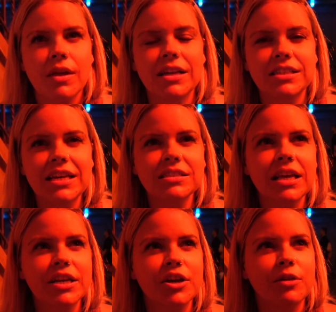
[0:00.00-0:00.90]
It tastes
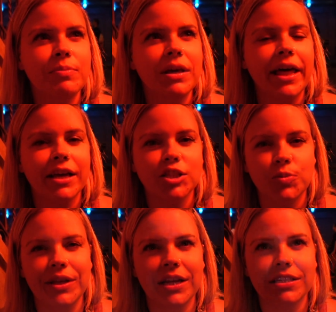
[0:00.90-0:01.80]
like it could be like a
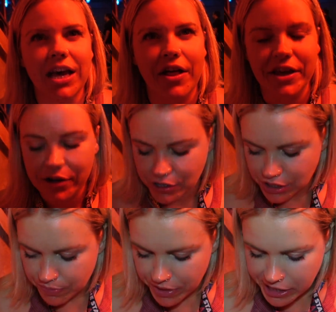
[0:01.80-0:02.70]
sweet Italian or
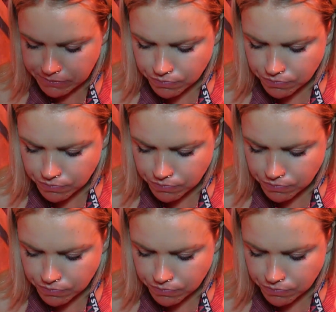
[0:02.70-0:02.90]
something.